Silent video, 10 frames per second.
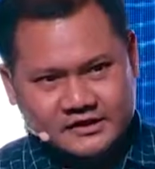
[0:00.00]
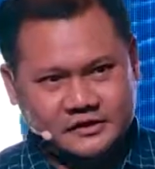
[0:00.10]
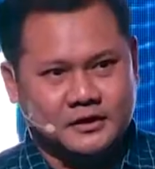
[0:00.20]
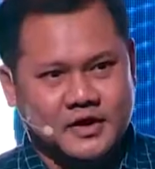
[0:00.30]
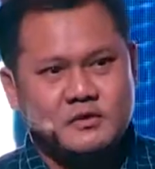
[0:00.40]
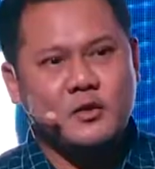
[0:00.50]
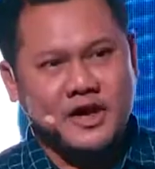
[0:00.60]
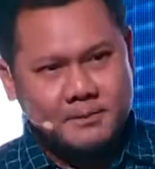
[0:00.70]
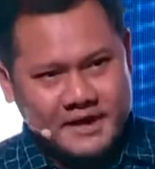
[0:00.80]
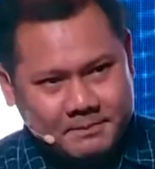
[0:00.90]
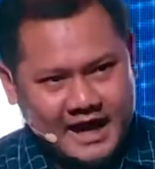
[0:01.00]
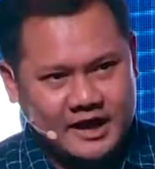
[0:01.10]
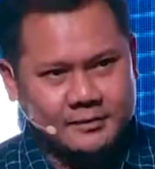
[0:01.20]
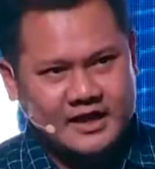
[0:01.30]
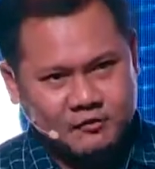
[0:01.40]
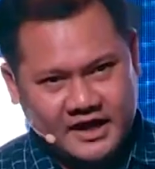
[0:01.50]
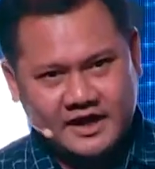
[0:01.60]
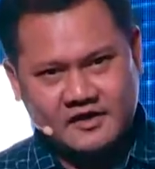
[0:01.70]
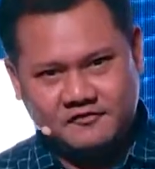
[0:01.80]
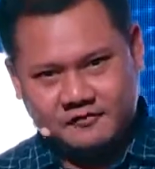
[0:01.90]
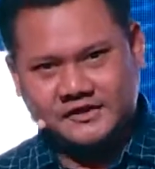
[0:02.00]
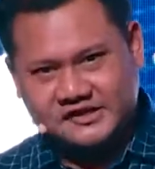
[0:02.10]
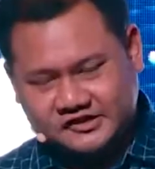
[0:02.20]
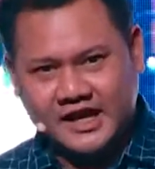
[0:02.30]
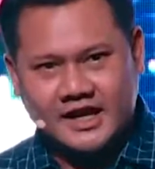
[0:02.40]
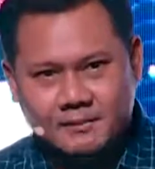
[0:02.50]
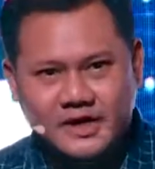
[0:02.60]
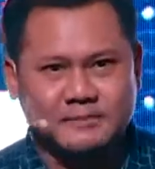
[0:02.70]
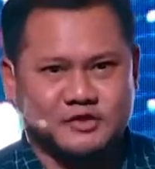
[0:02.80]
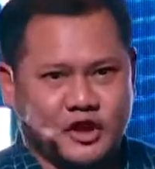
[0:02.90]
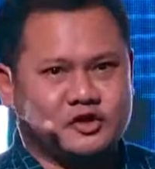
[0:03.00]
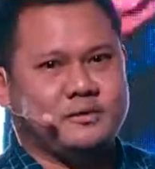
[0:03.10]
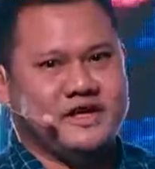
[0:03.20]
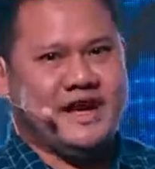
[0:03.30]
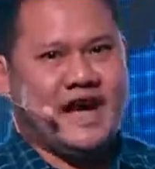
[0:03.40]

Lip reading: So if you want to be part of that 150 startup, come talk to me